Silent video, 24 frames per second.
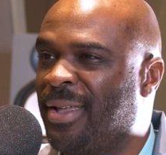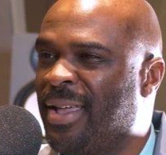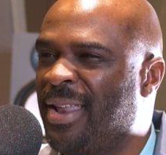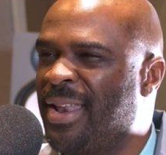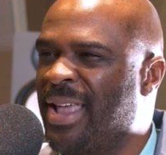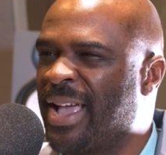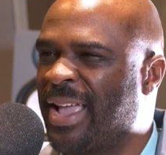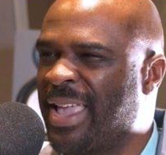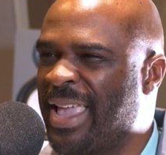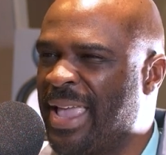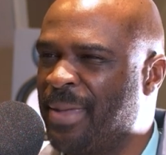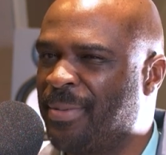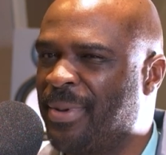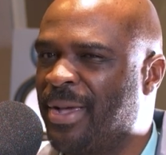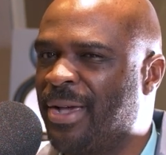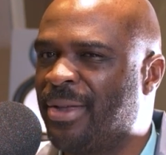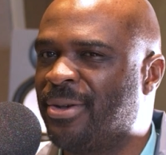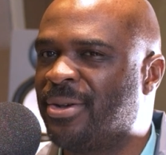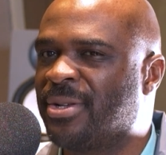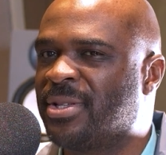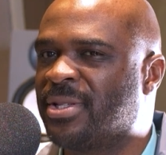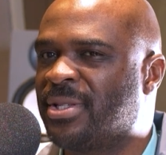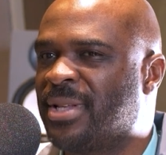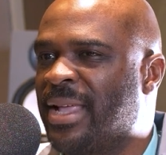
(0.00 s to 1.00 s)
And I came to
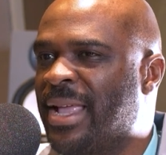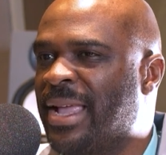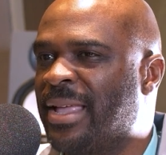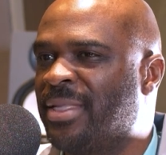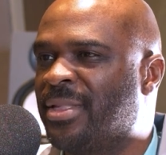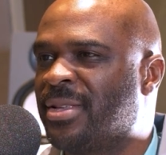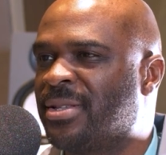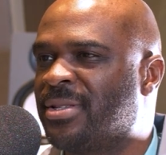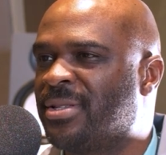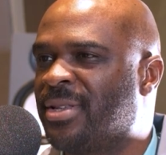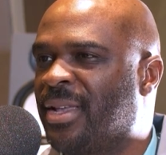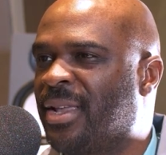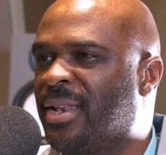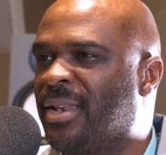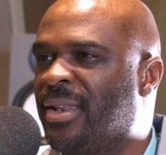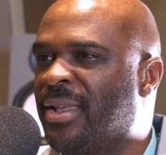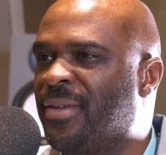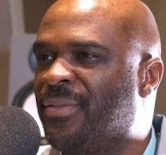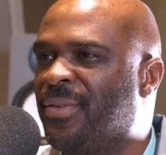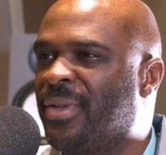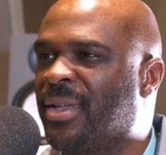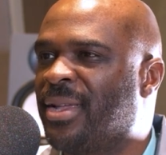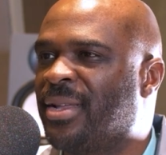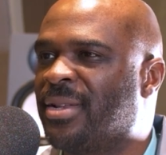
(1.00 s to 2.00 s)
understand the
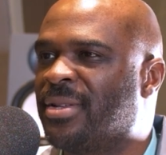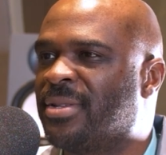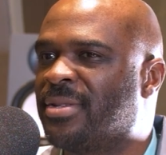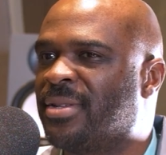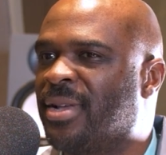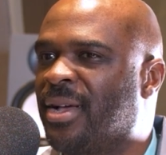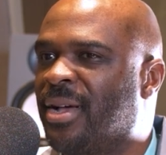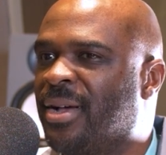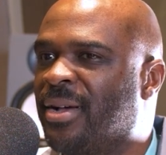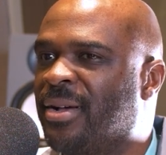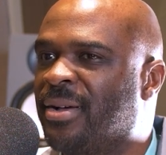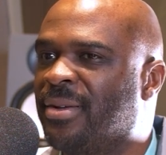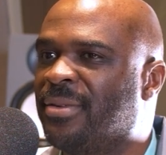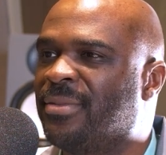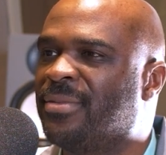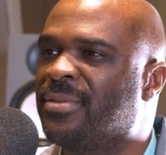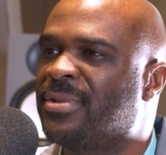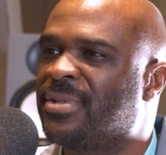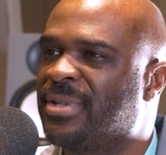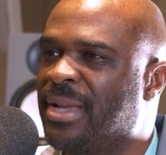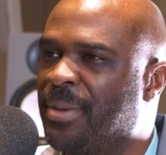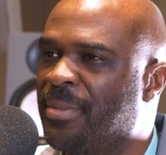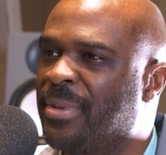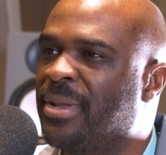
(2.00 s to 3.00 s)
significance
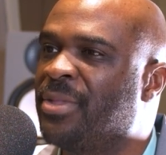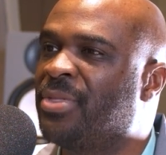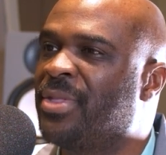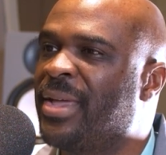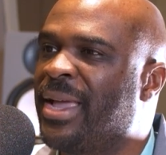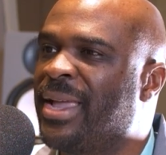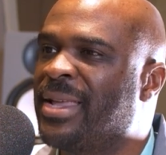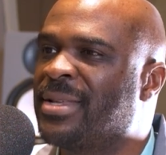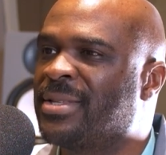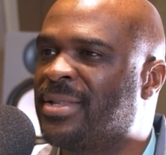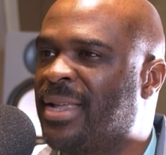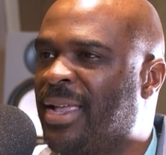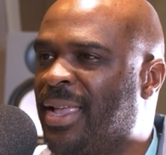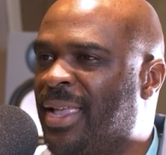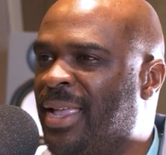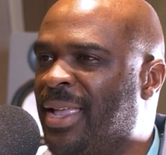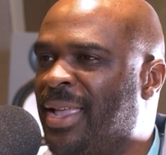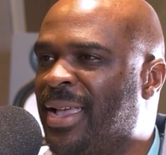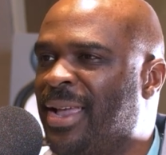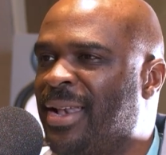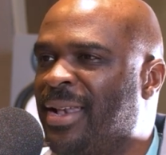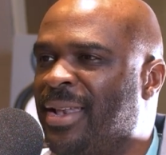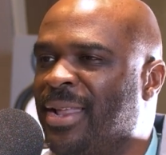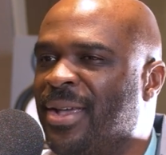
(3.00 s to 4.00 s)
of some of the things that
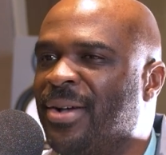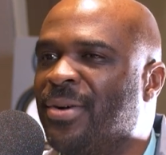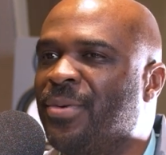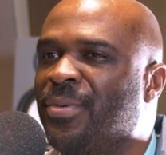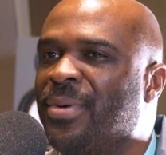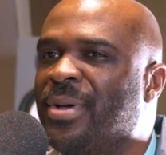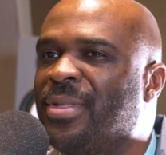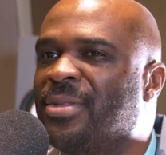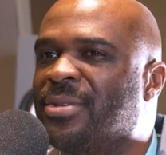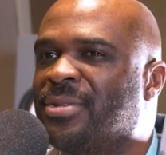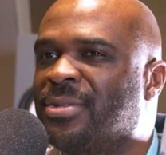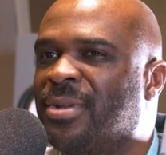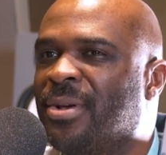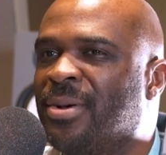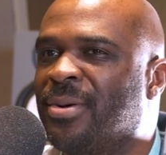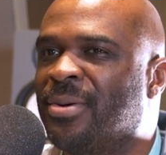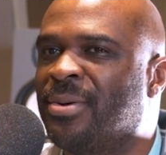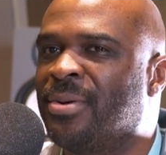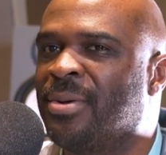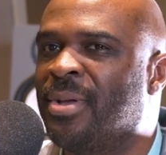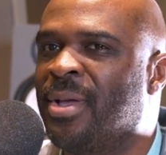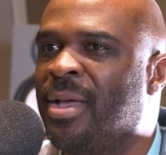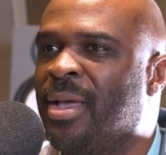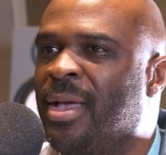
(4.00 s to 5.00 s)
he had dealt with.
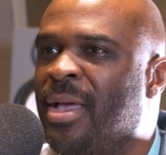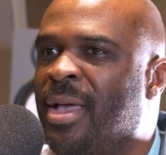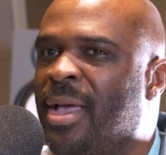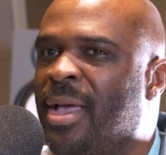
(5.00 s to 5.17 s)
So